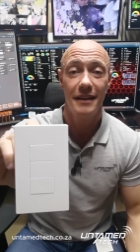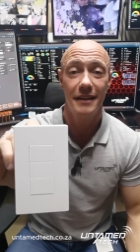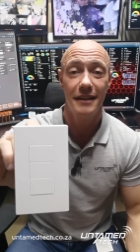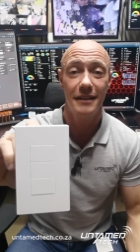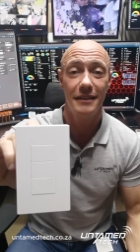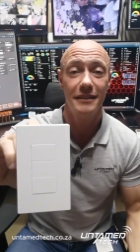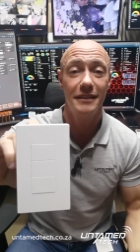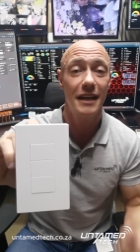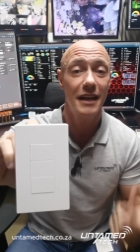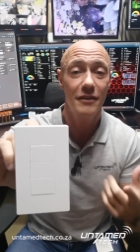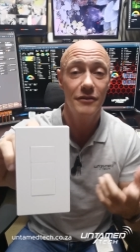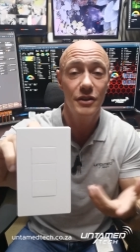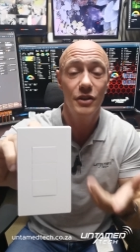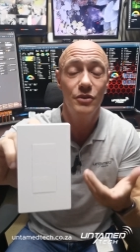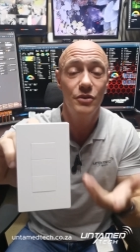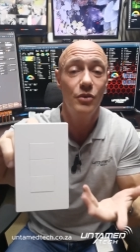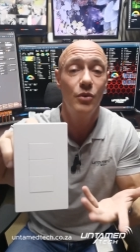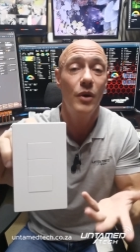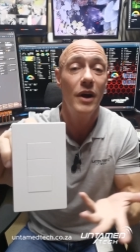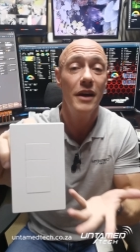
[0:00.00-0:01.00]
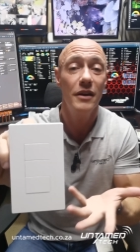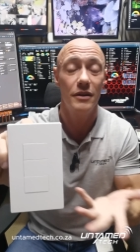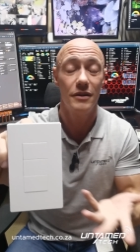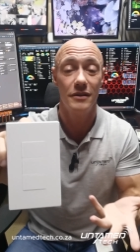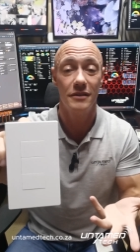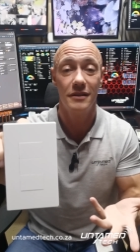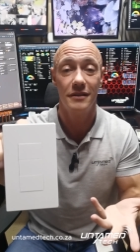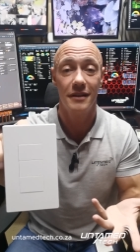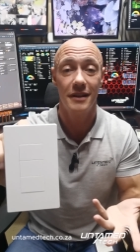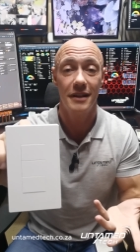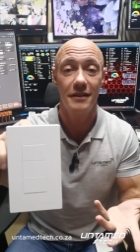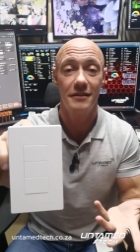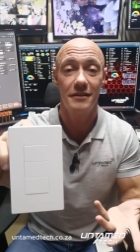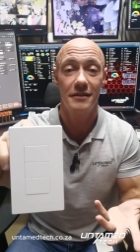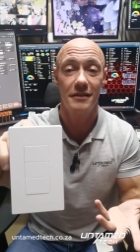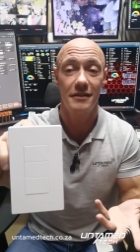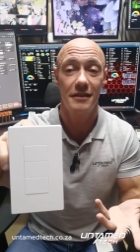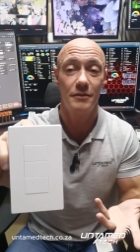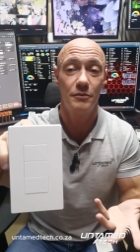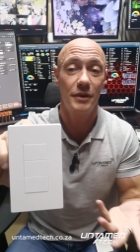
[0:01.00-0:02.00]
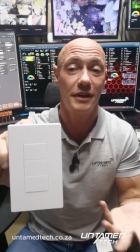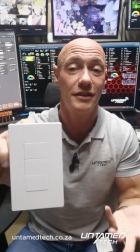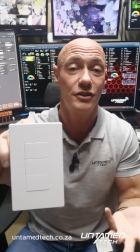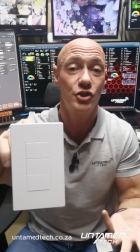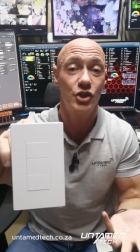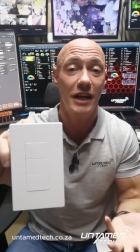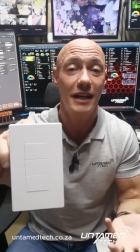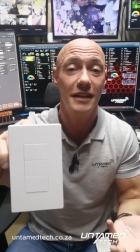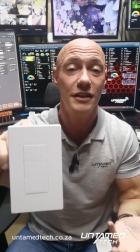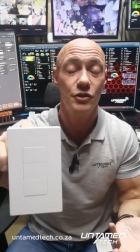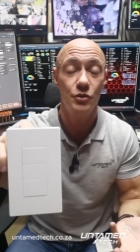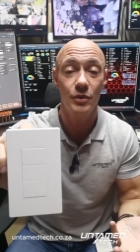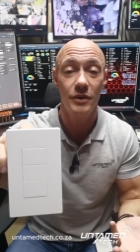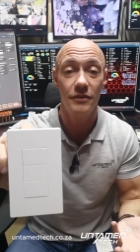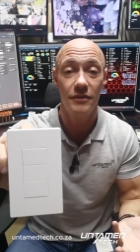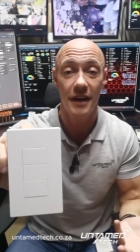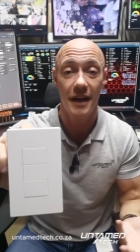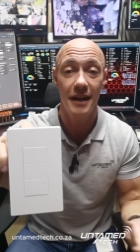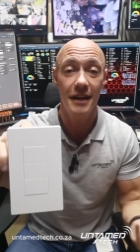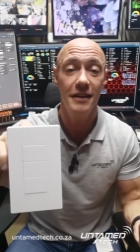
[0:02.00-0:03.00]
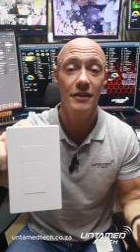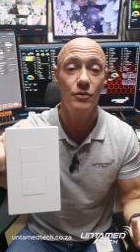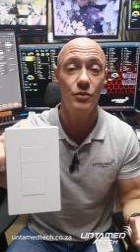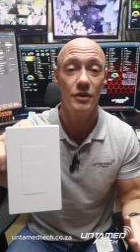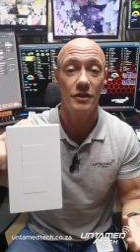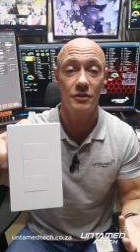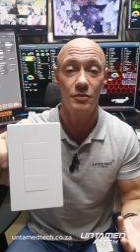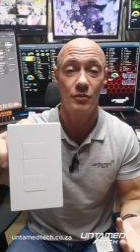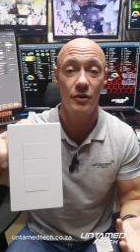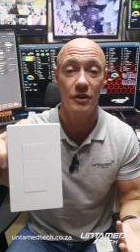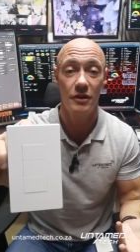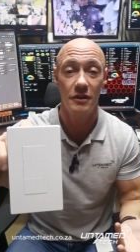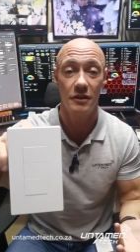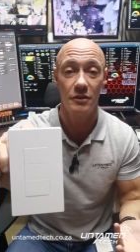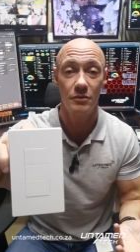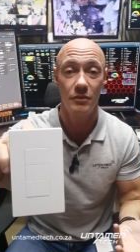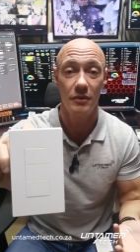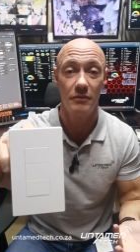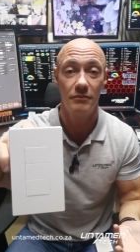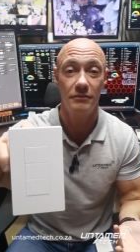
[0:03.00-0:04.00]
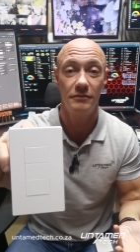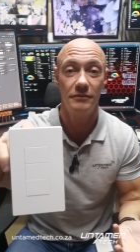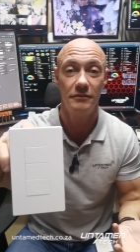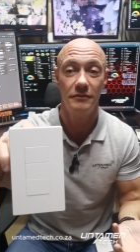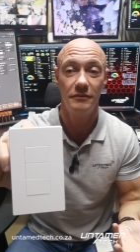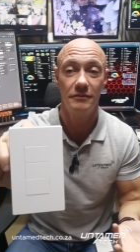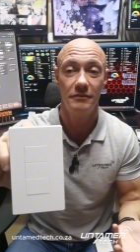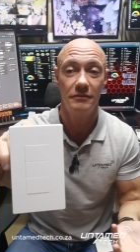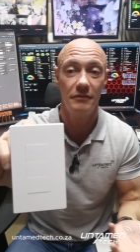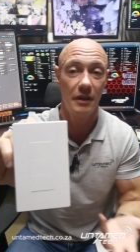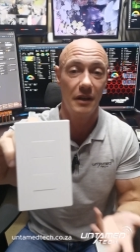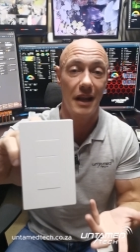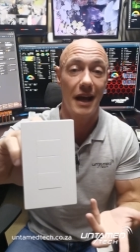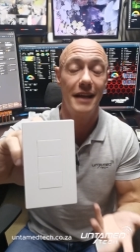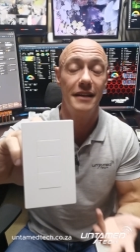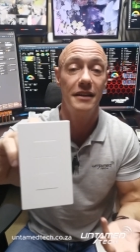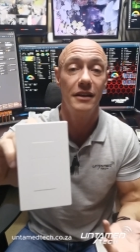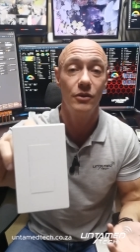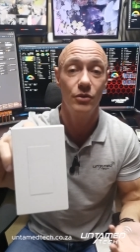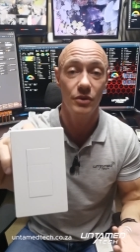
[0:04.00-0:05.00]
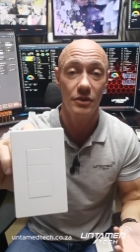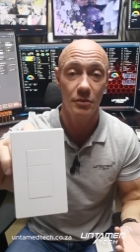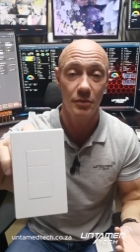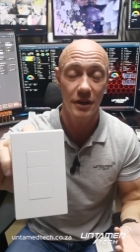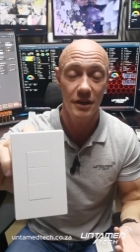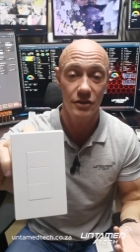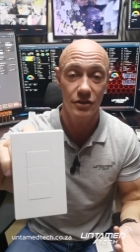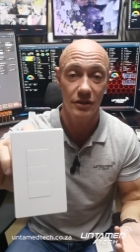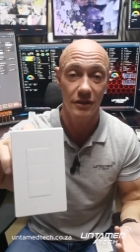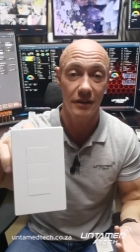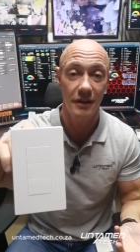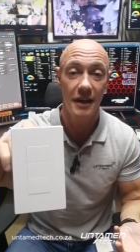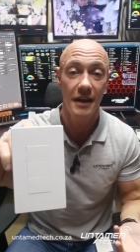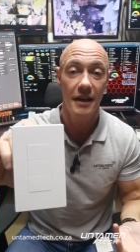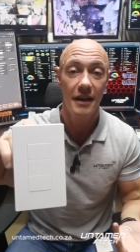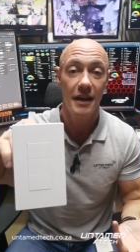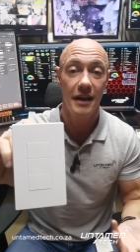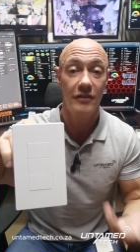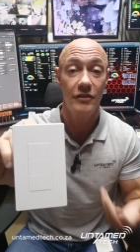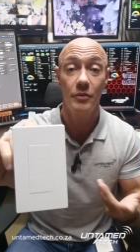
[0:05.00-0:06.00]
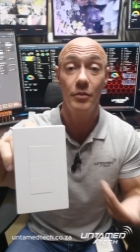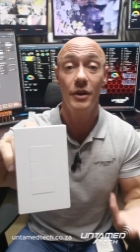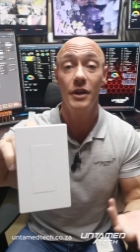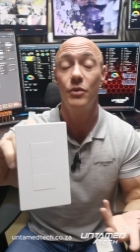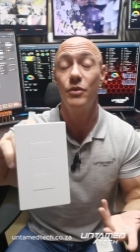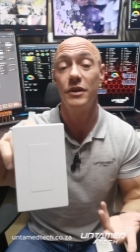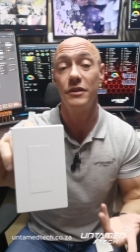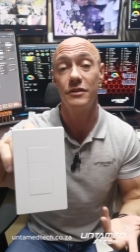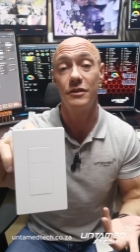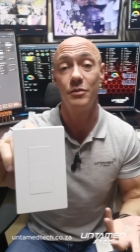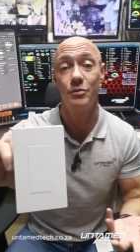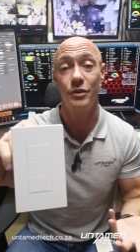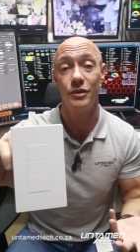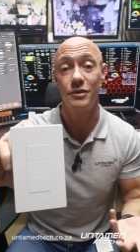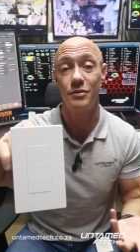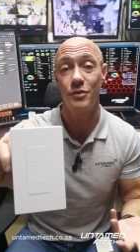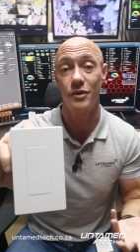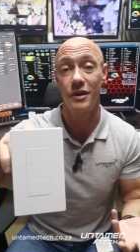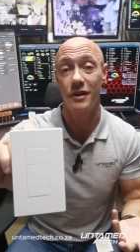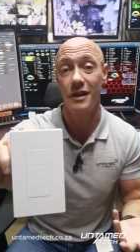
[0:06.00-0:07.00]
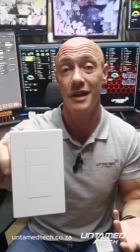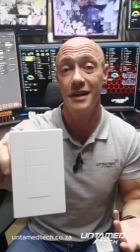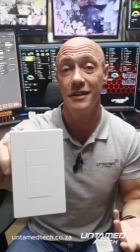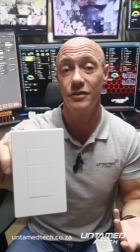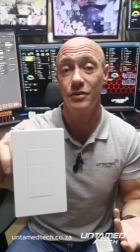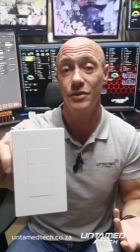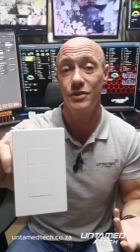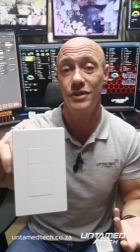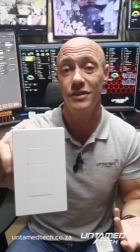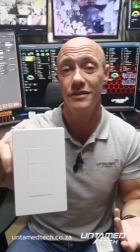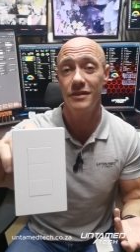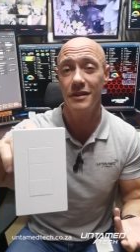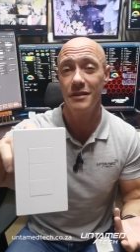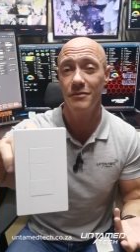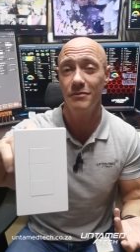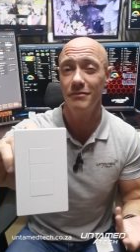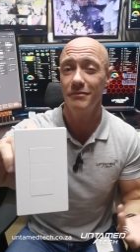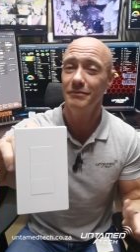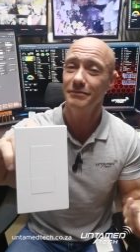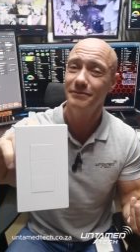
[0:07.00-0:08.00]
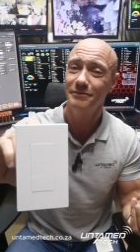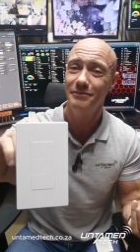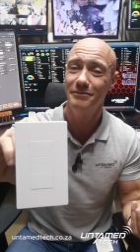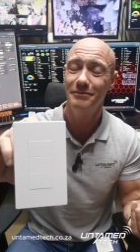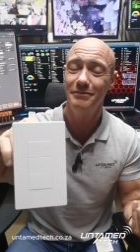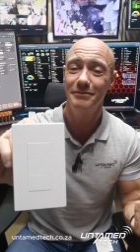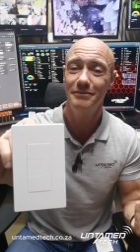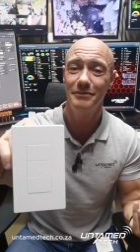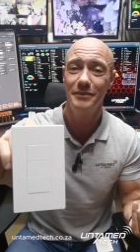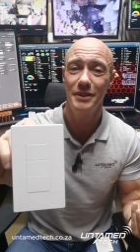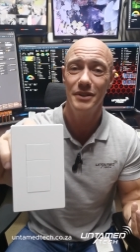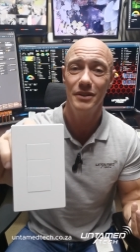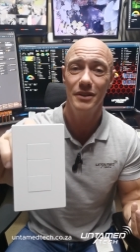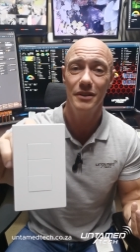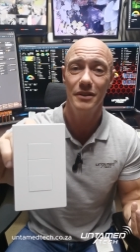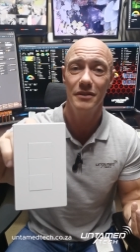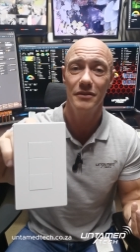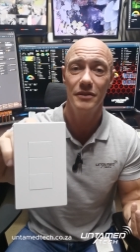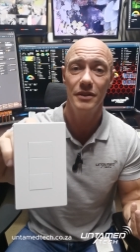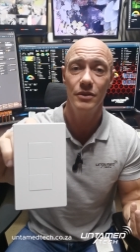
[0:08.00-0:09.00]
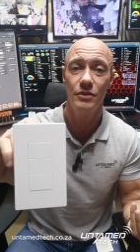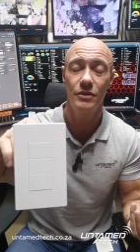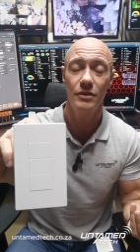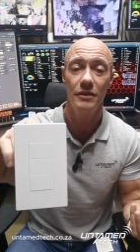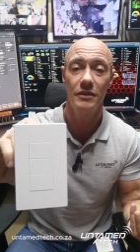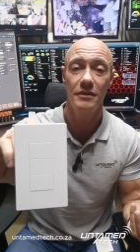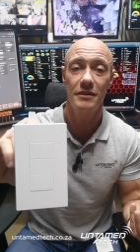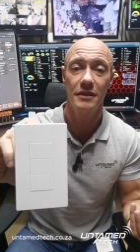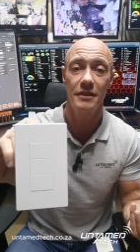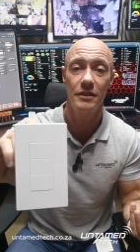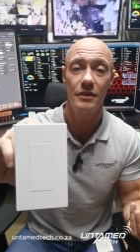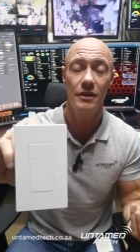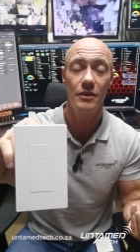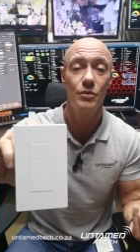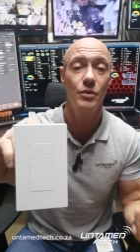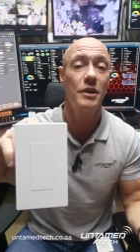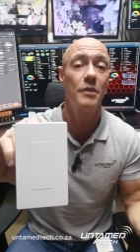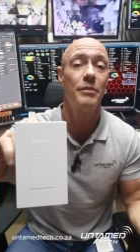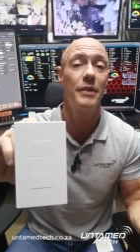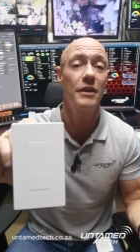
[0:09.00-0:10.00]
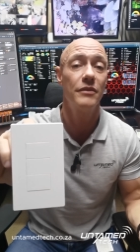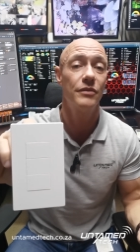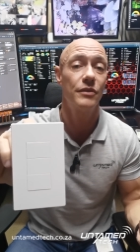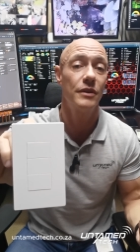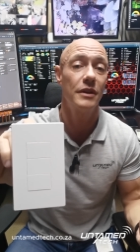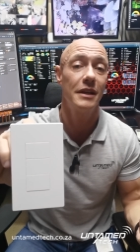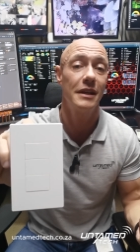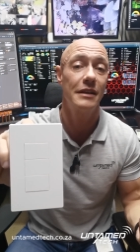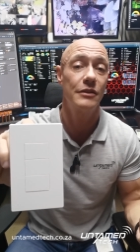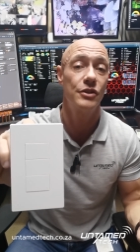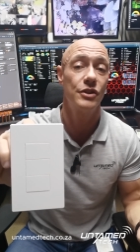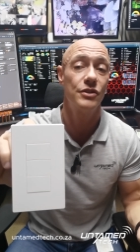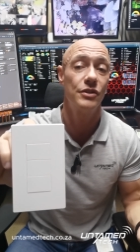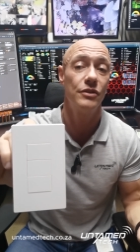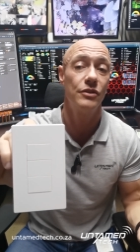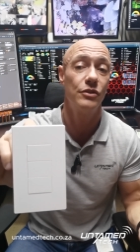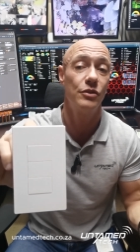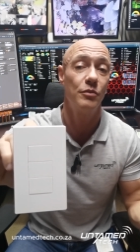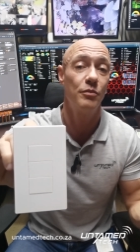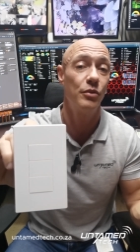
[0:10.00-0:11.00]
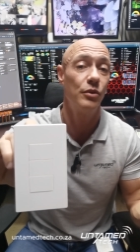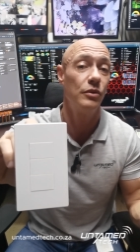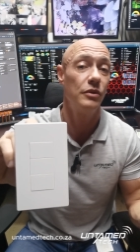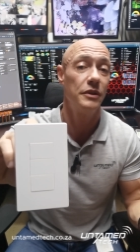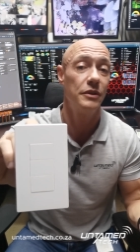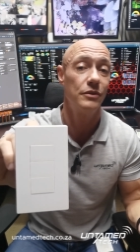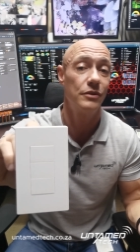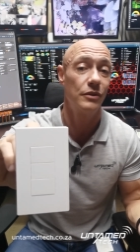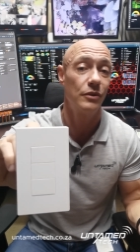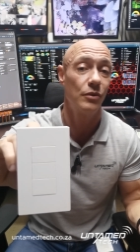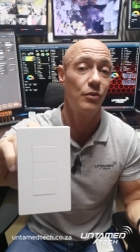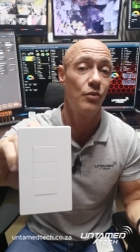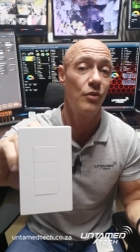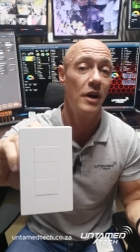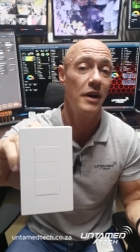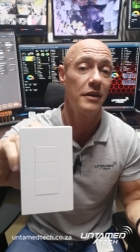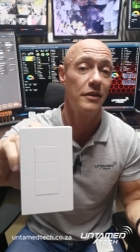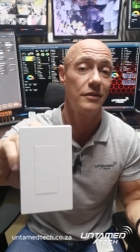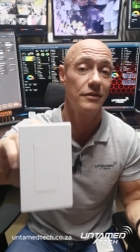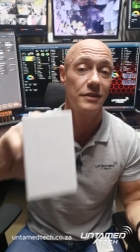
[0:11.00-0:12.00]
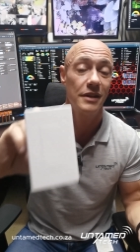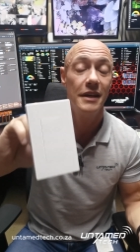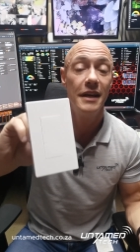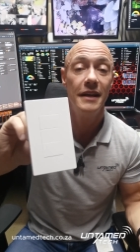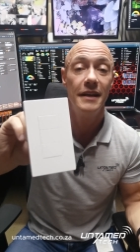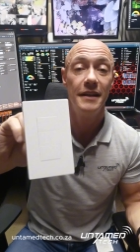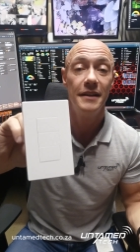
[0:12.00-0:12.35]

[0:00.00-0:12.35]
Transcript: uh, have neutral wires, and that's the biggest challenge we've had with smart home lighting automation. Everybody wants to put smart light switches in, but you don't have neutrals and you don't want to pay for an electrician to pull neutral wires.